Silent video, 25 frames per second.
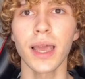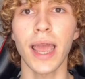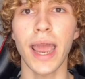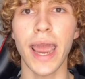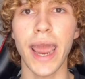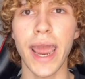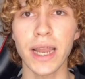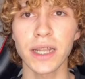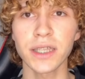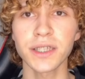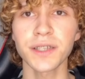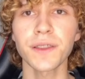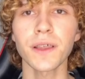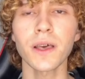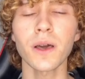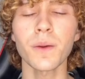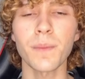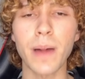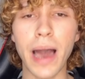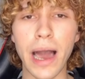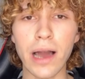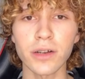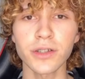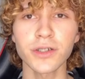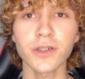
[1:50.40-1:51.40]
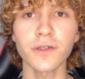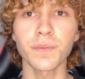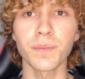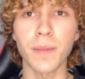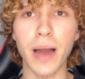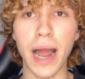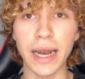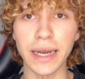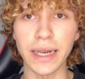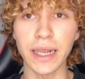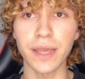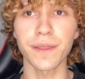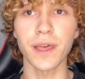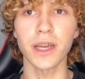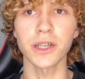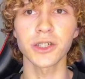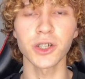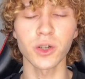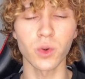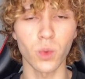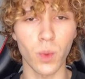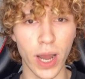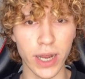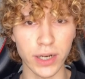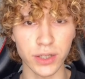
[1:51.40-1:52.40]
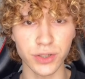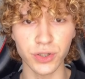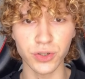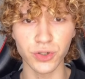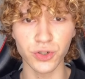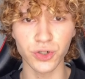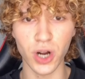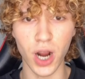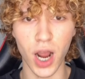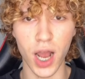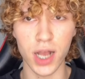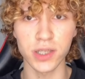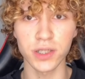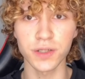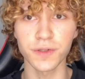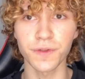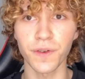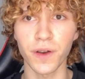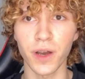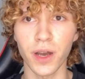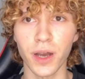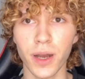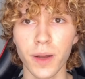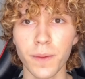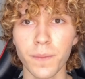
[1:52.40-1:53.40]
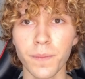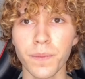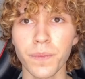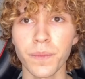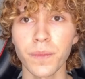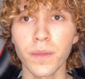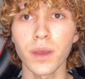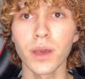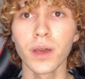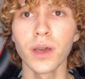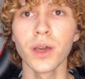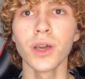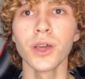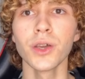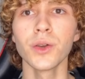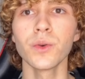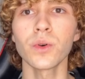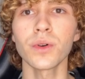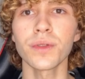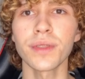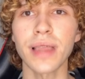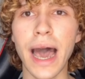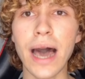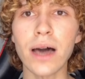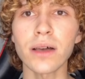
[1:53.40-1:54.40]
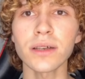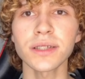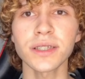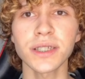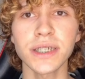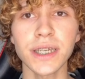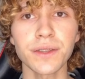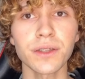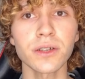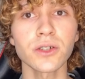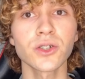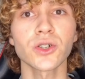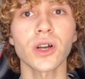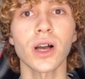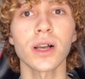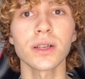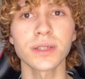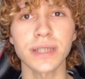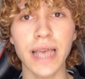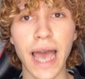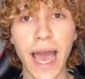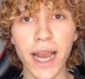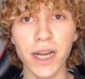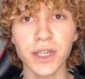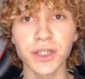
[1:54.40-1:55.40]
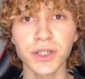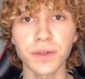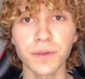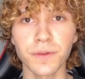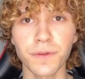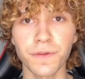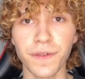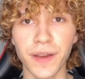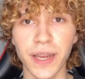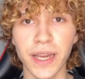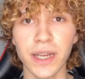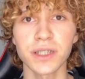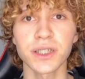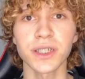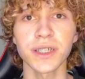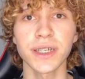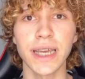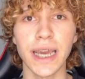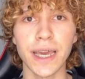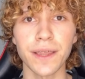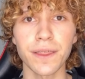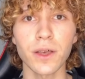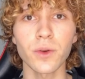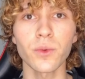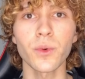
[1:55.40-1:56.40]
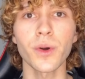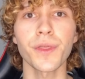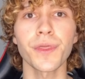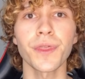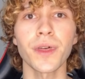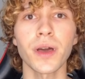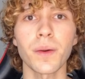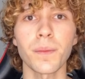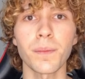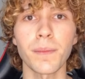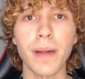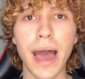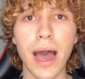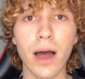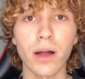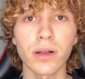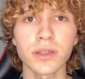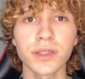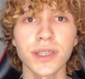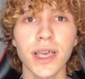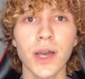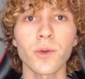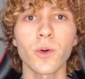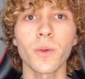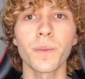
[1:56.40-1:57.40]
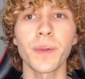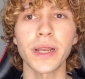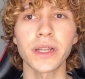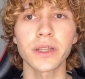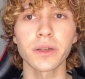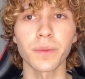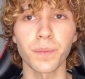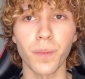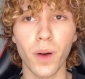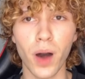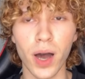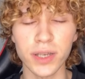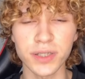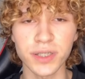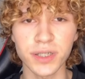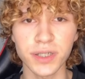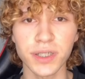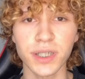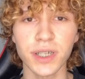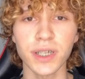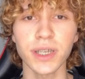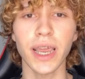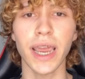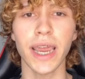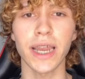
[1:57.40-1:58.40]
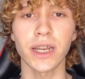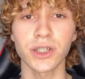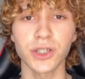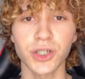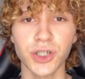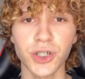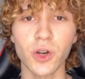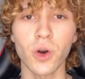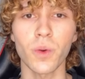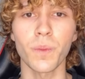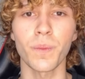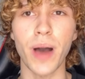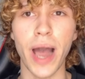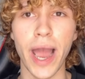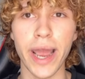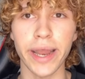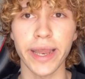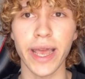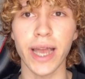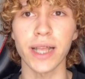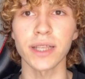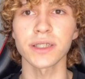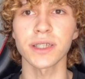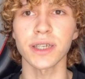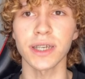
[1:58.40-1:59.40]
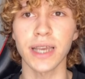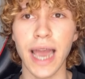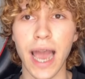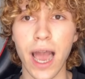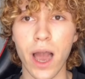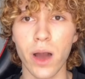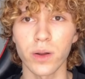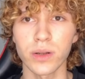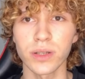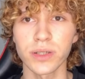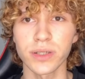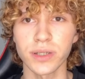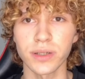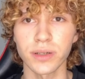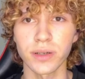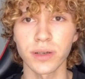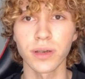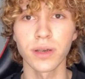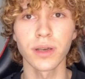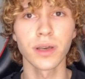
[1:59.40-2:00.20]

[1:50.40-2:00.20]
Enter the amount of money that you want to transfer. You will now see the transaction fee together with the amount that will be deposited into your Binance account.